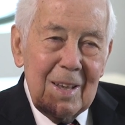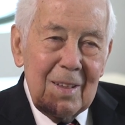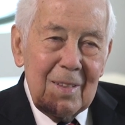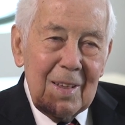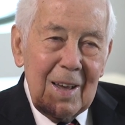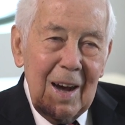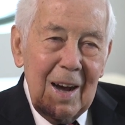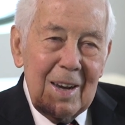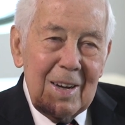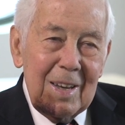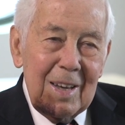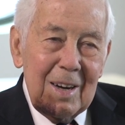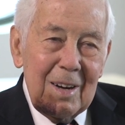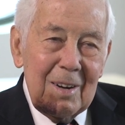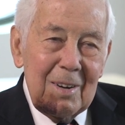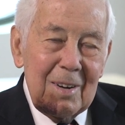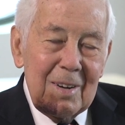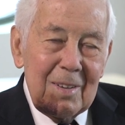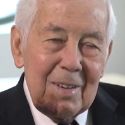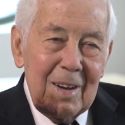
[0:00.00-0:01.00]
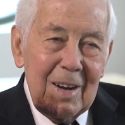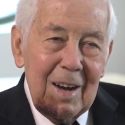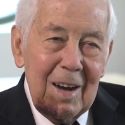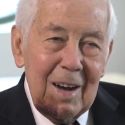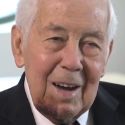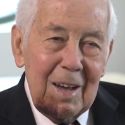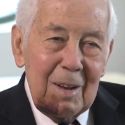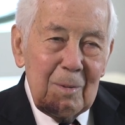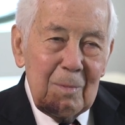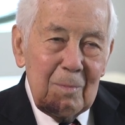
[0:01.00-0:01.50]
The idea,
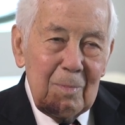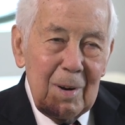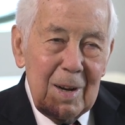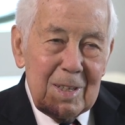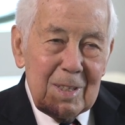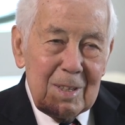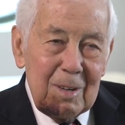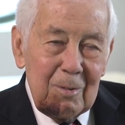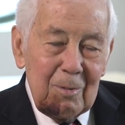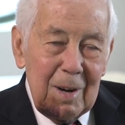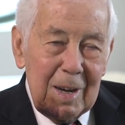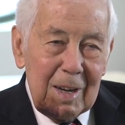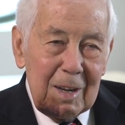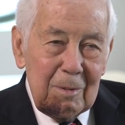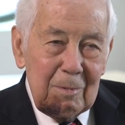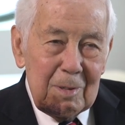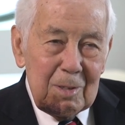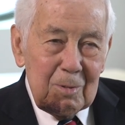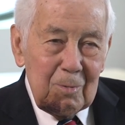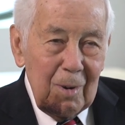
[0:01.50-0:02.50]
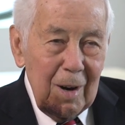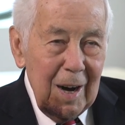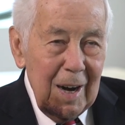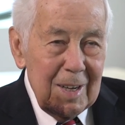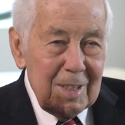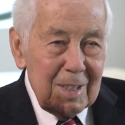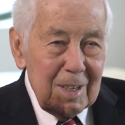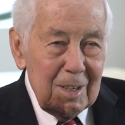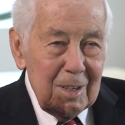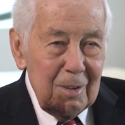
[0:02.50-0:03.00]
and President Reagan was
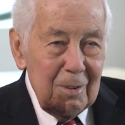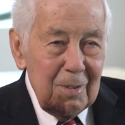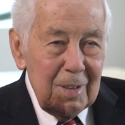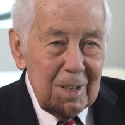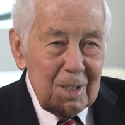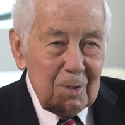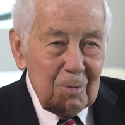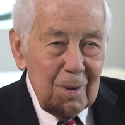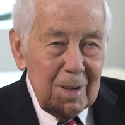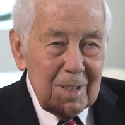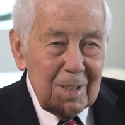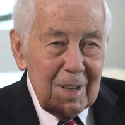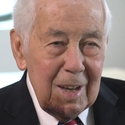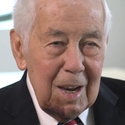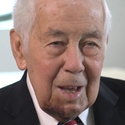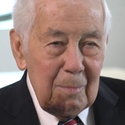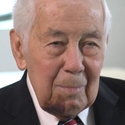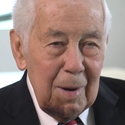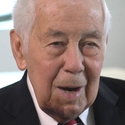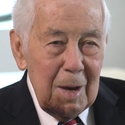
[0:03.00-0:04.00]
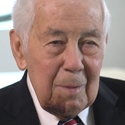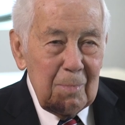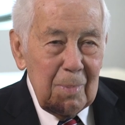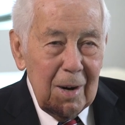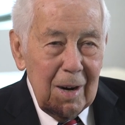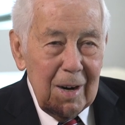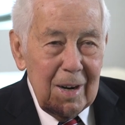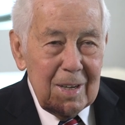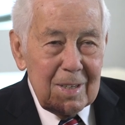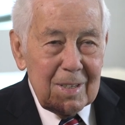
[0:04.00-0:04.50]
wise to do this, was that a
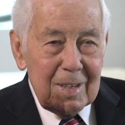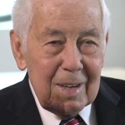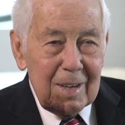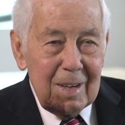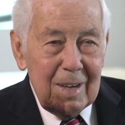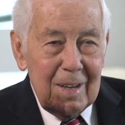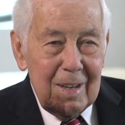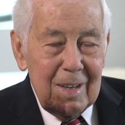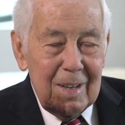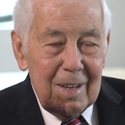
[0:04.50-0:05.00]
bipartisan